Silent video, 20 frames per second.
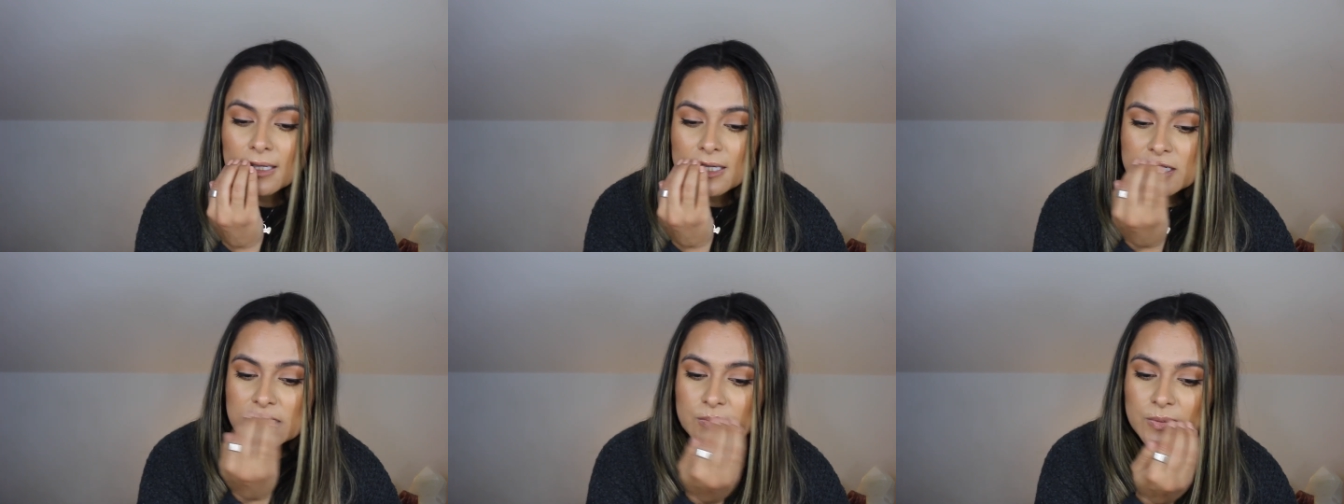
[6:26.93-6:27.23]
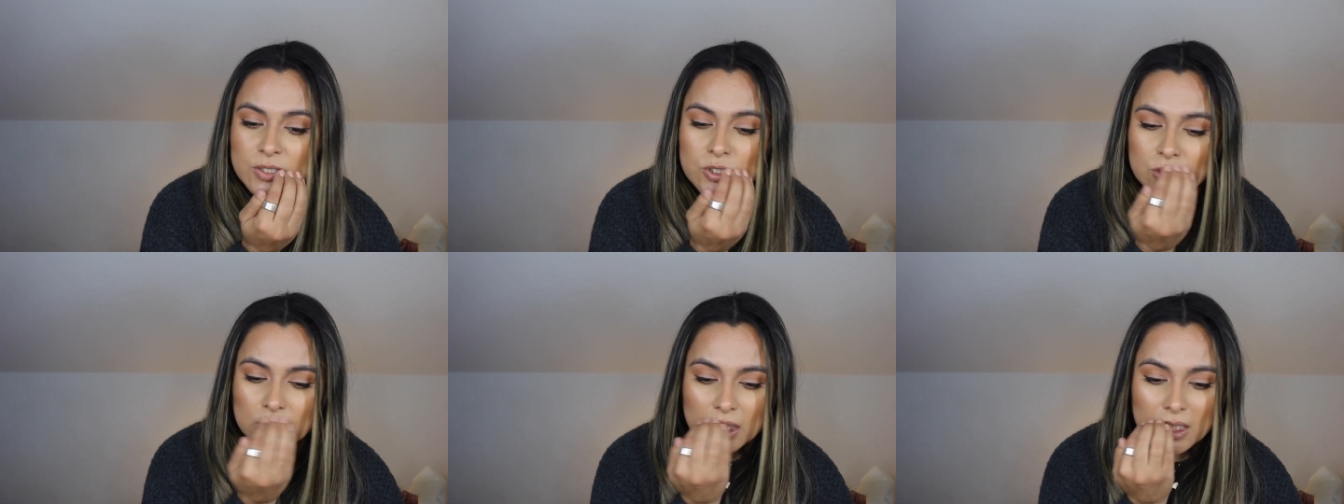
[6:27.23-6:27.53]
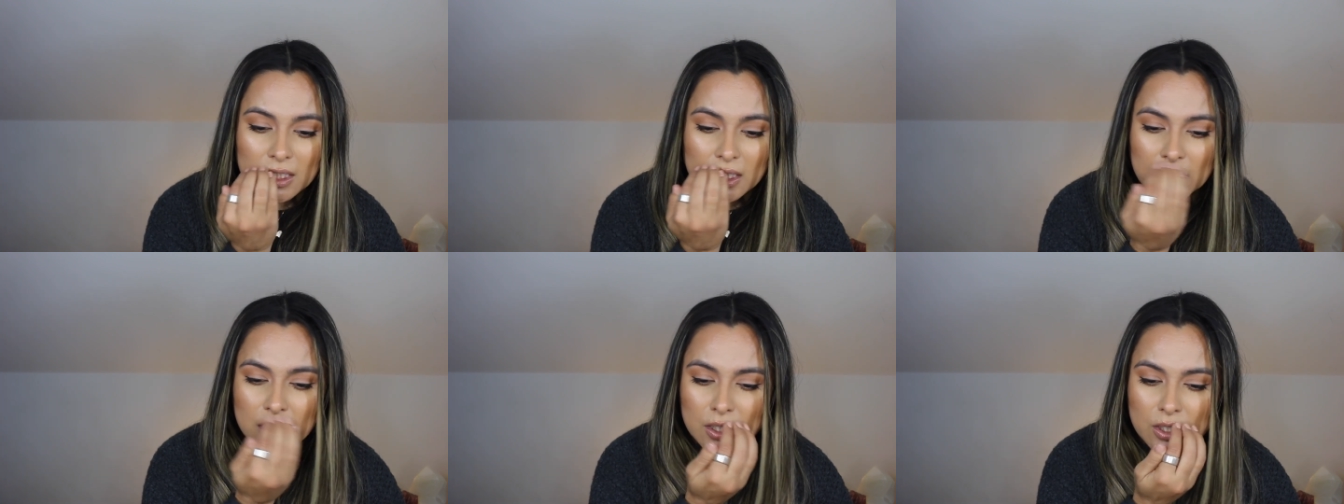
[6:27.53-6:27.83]
especially
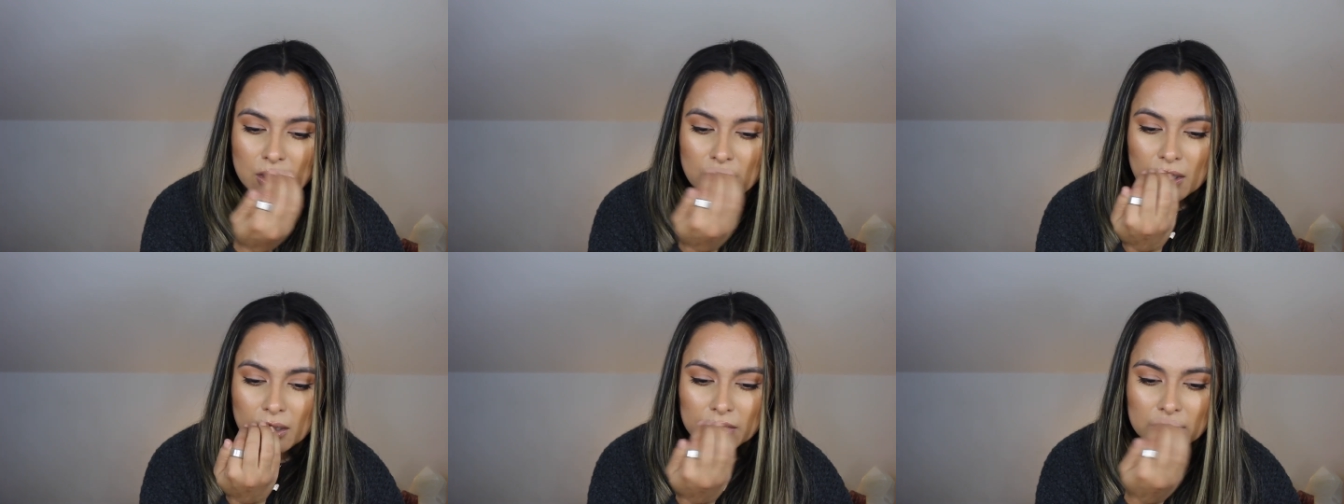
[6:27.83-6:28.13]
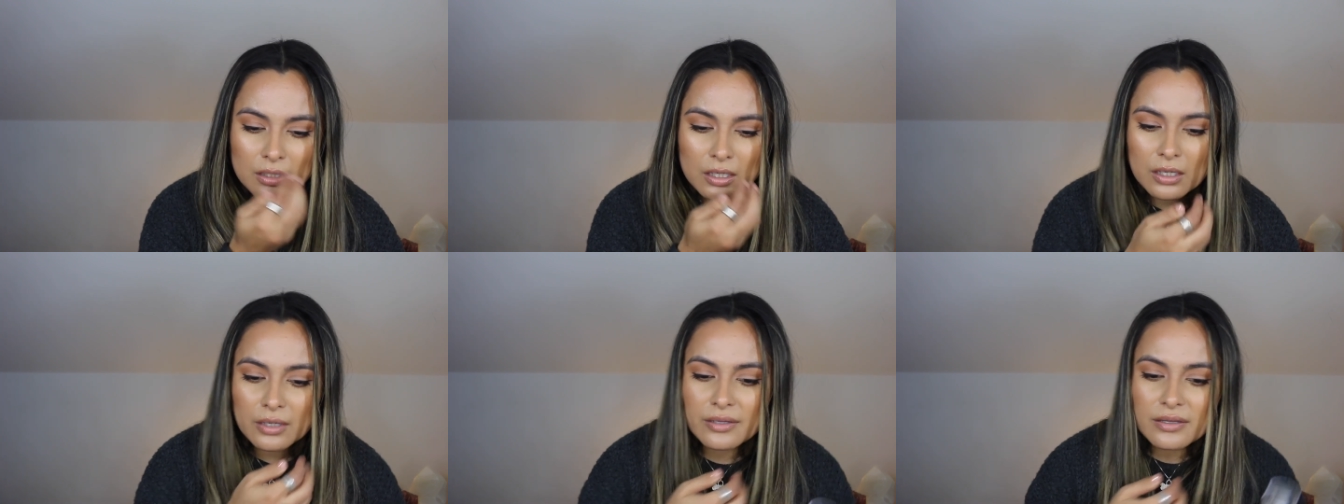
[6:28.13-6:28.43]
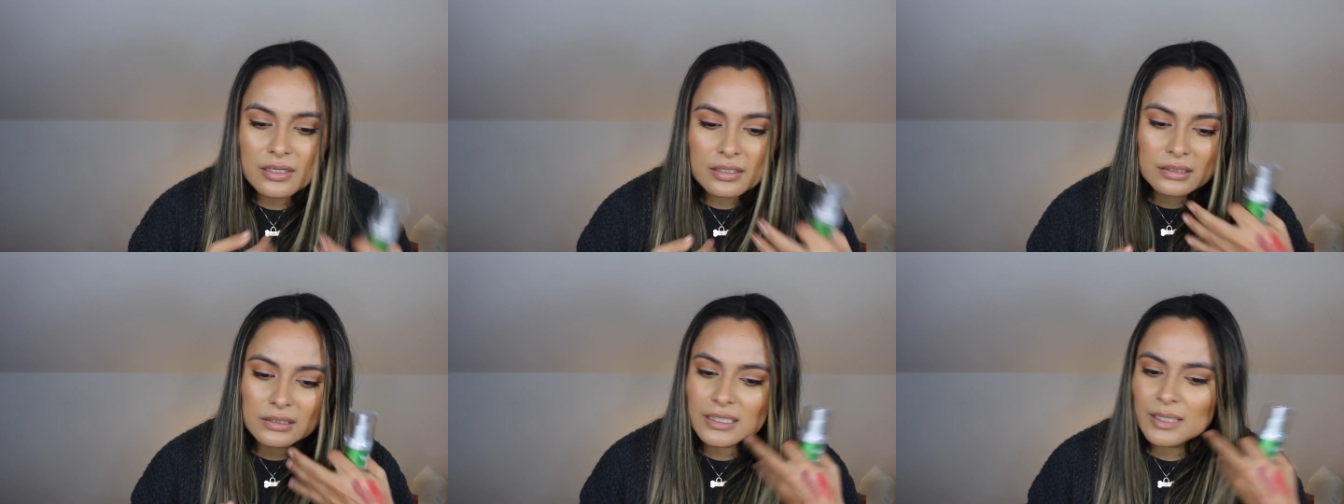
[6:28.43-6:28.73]
here along
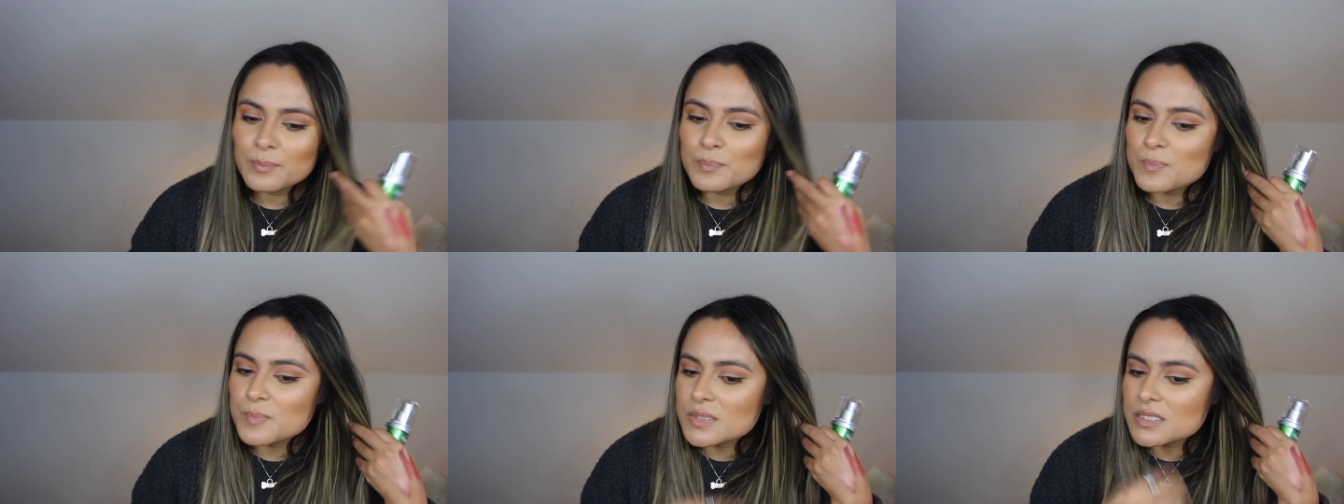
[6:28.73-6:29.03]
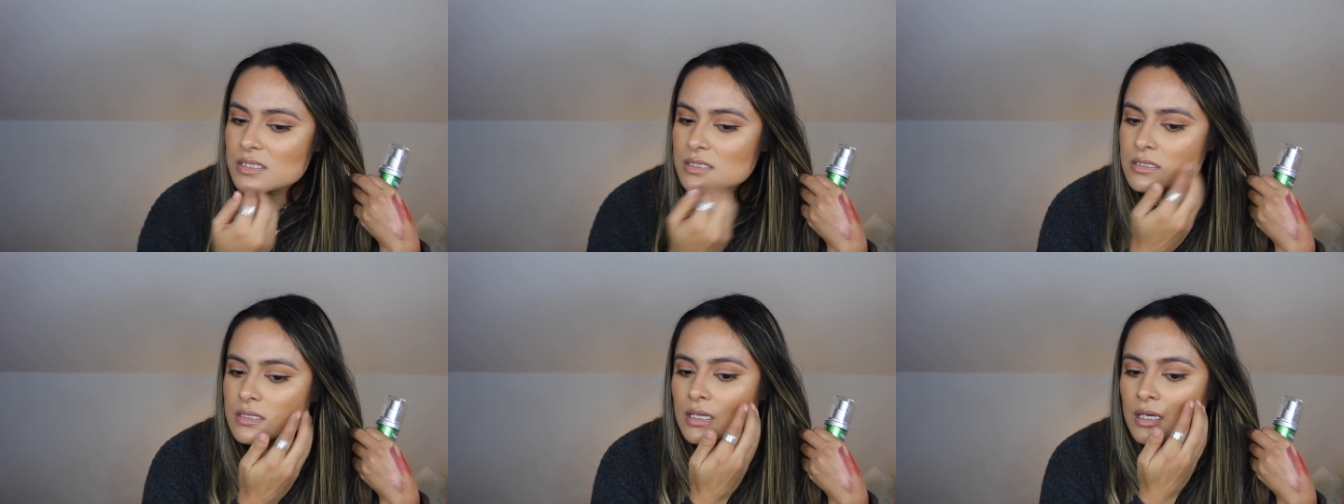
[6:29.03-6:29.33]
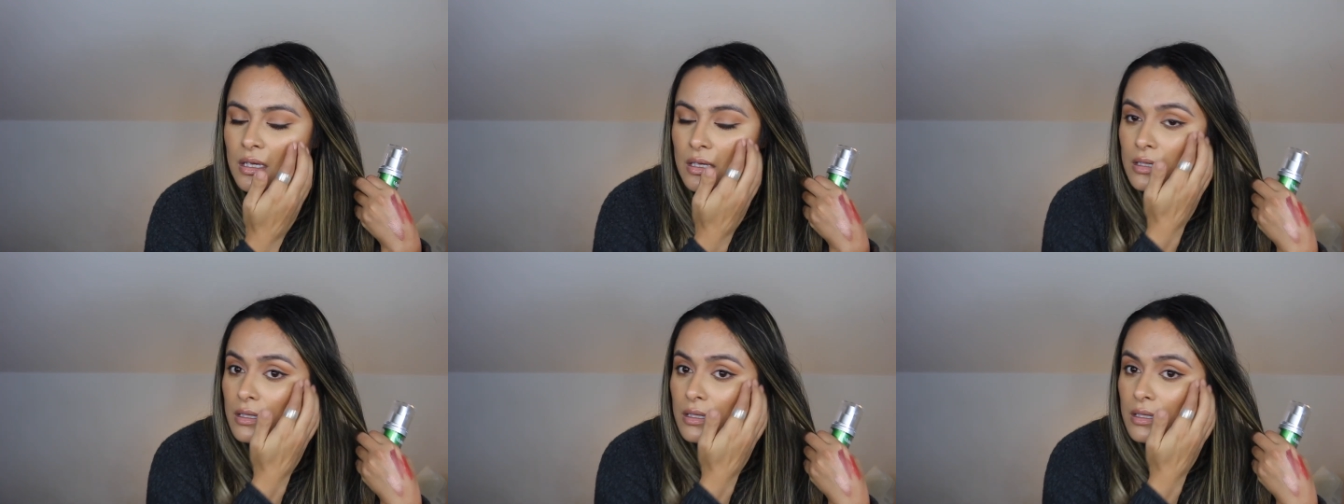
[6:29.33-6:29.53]
the lips